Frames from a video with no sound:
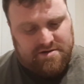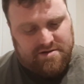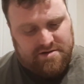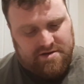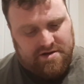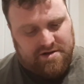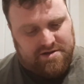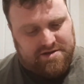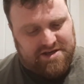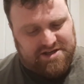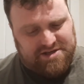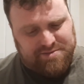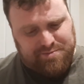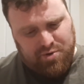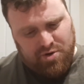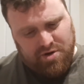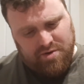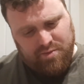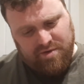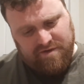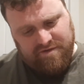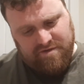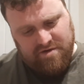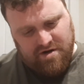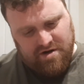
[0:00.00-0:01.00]
At this point
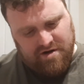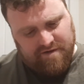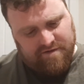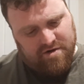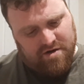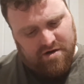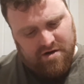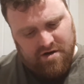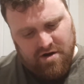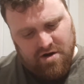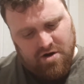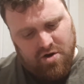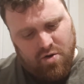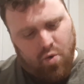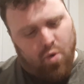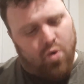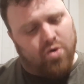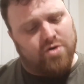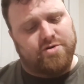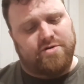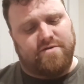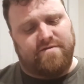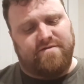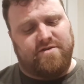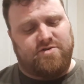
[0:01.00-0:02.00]
we've kind of got a
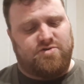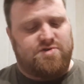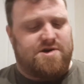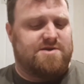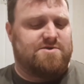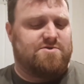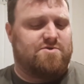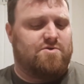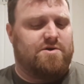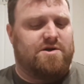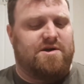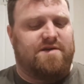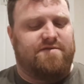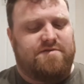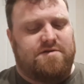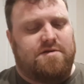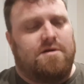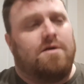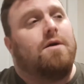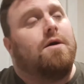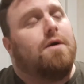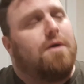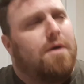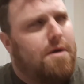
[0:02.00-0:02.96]
quarter of the Dreadnought even,